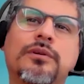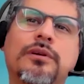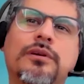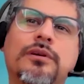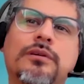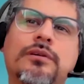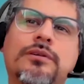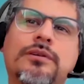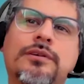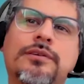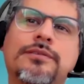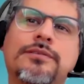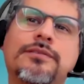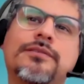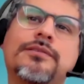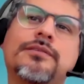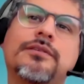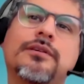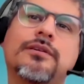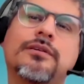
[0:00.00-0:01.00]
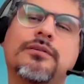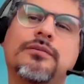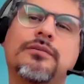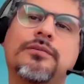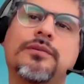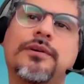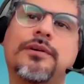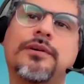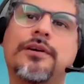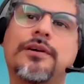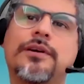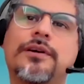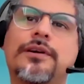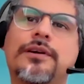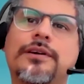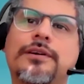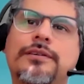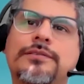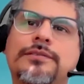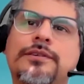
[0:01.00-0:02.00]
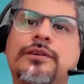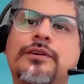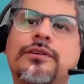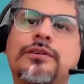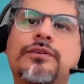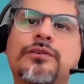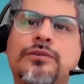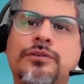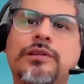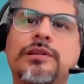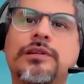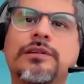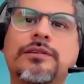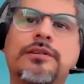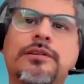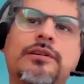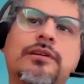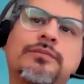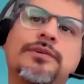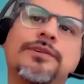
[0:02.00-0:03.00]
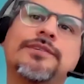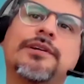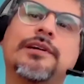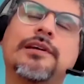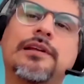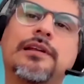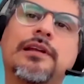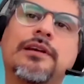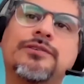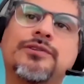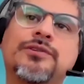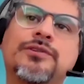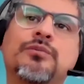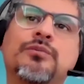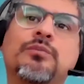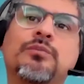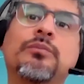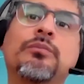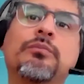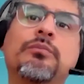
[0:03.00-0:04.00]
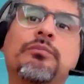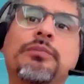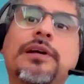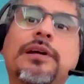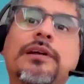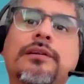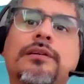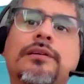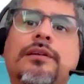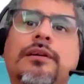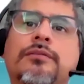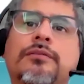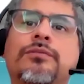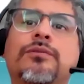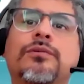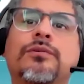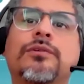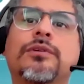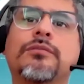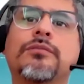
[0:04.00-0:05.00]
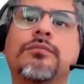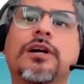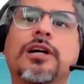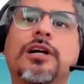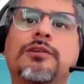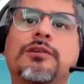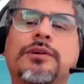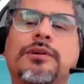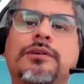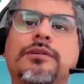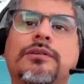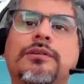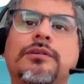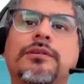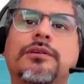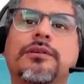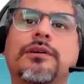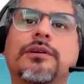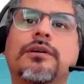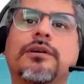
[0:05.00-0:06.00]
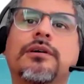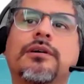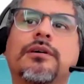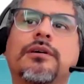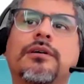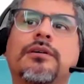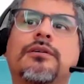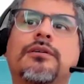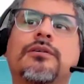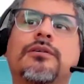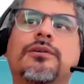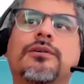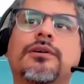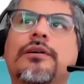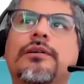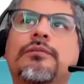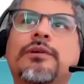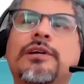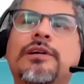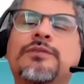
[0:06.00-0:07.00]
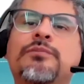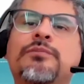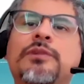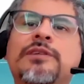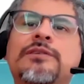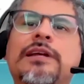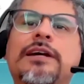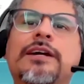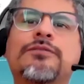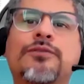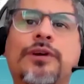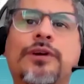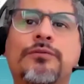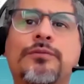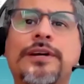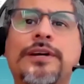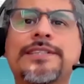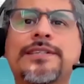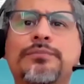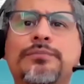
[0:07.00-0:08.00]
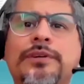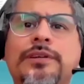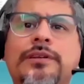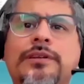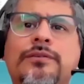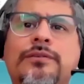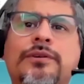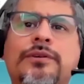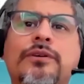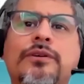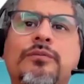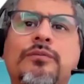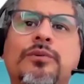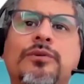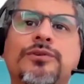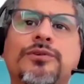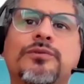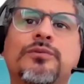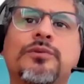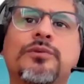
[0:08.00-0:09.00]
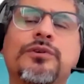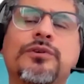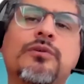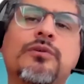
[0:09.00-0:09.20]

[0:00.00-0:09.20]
is another utility that it allows you to build a full environment, or it's like for a recipe, the Docker compose, where you compose.